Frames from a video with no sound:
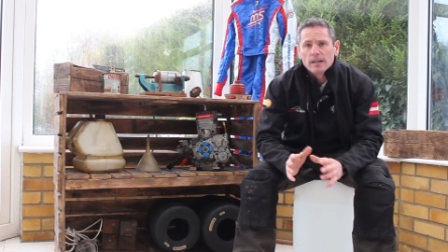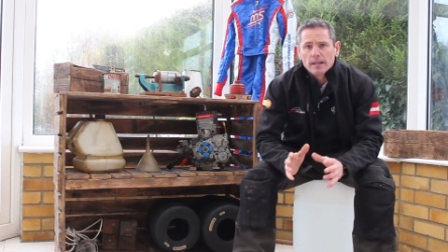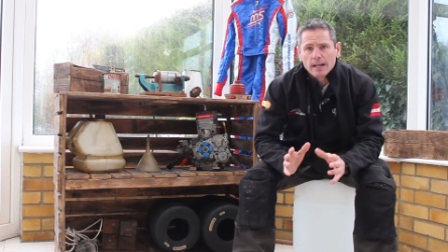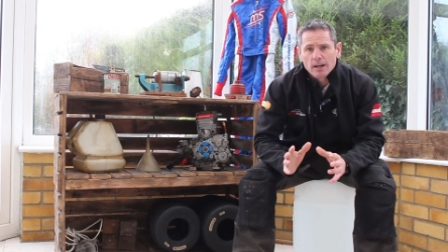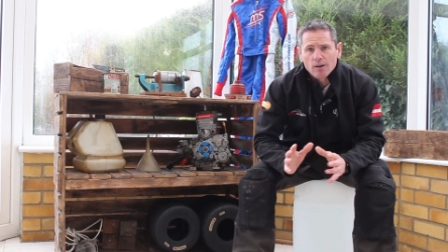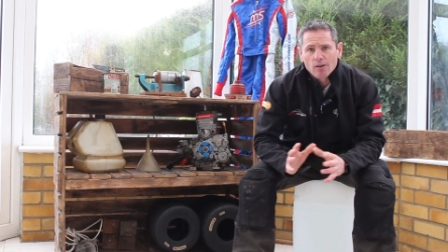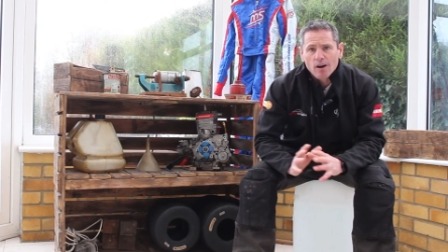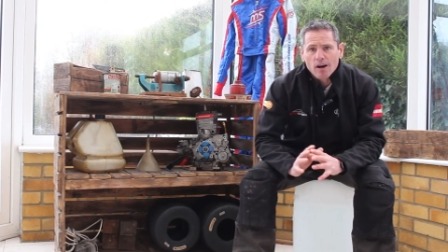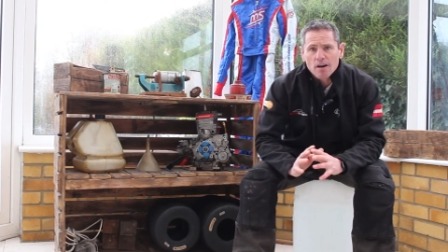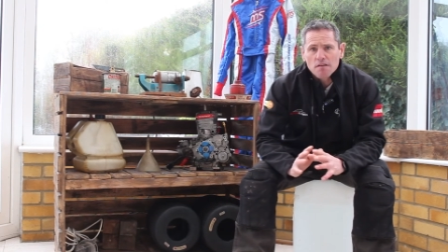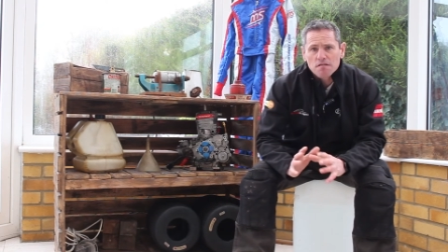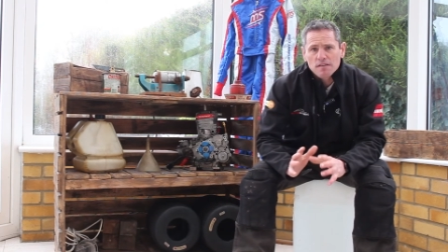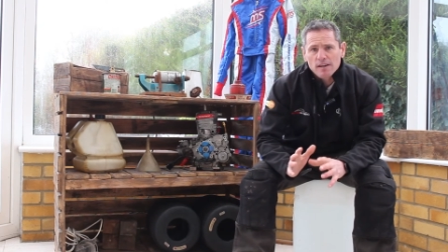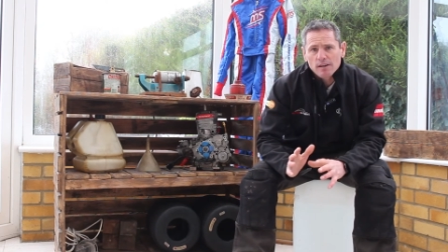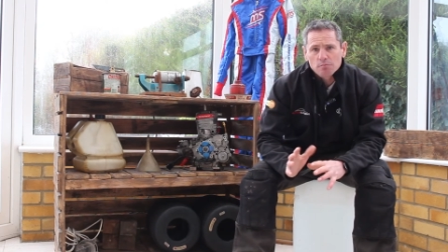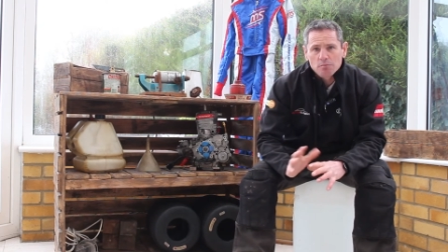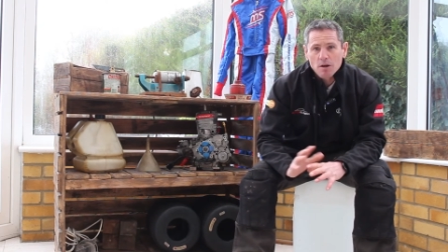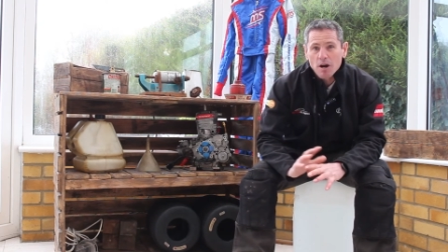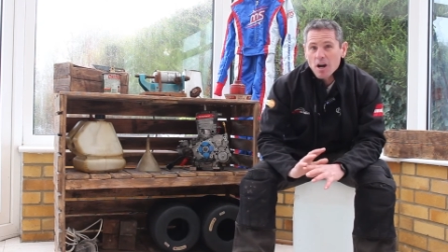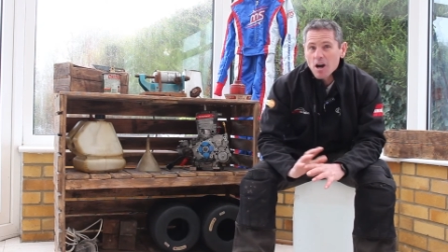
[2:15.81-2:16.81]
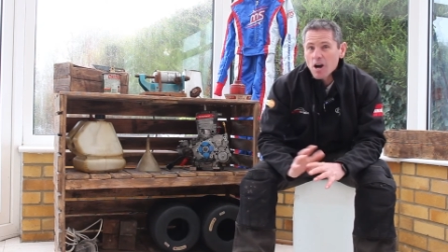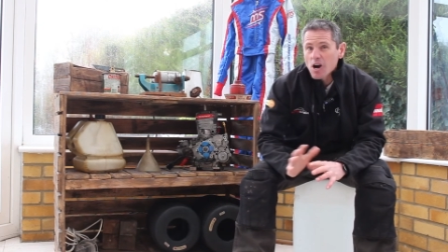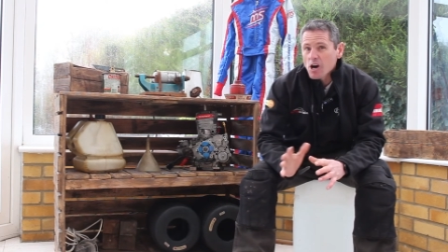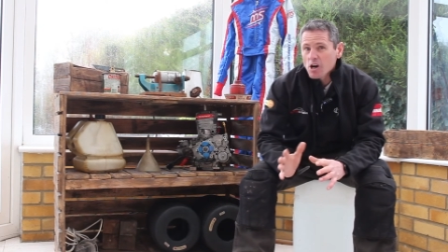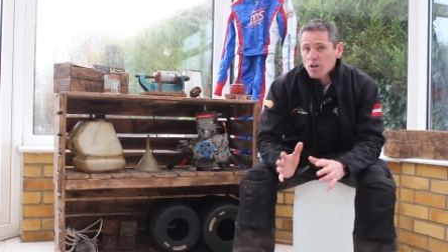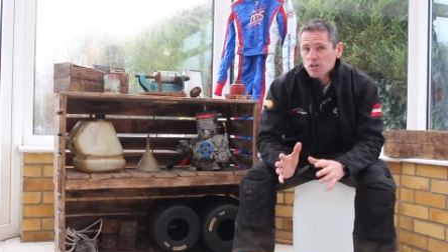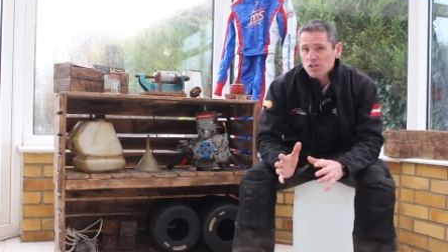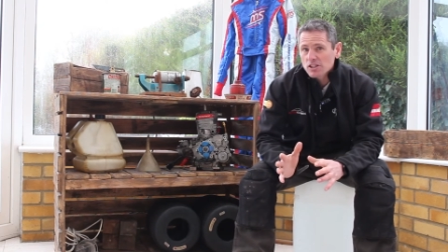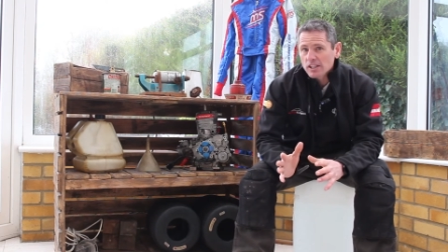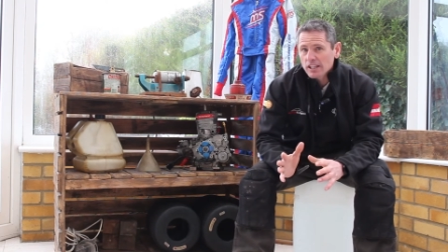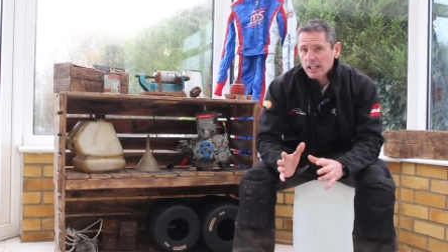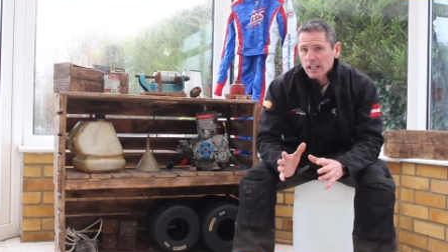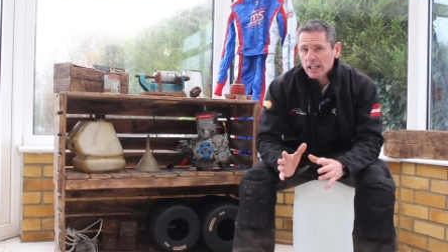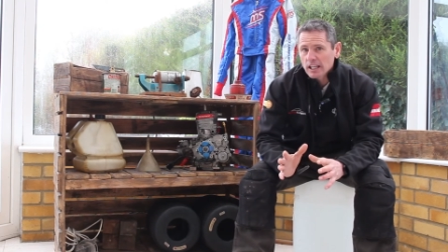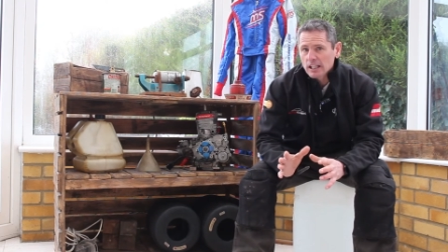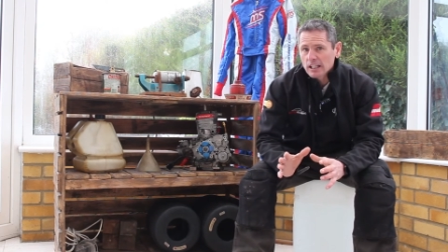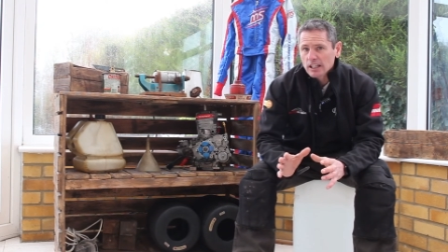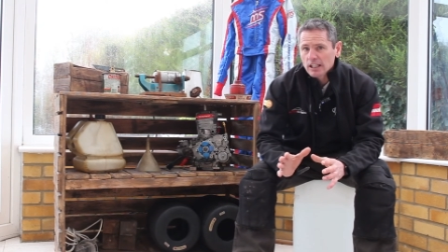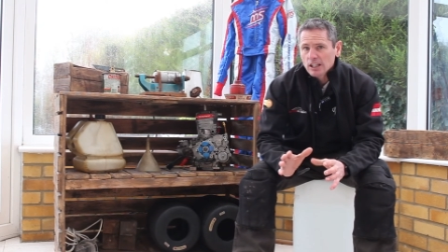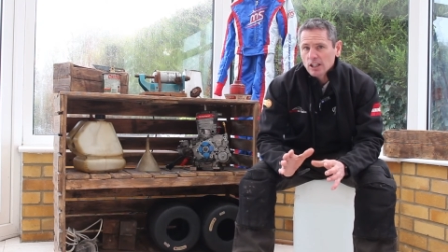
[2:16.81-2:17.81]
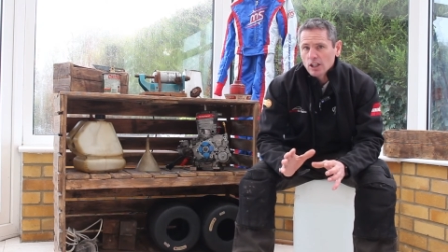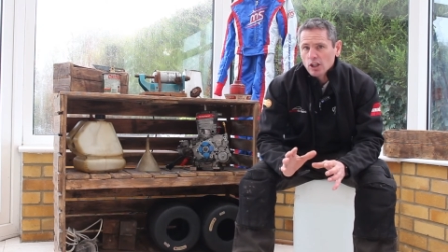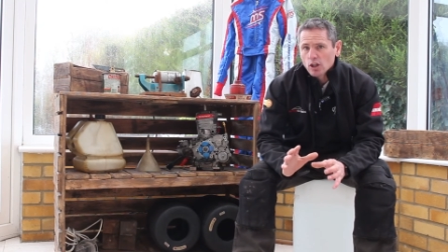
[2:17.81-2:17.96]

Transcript: Now, I found by asking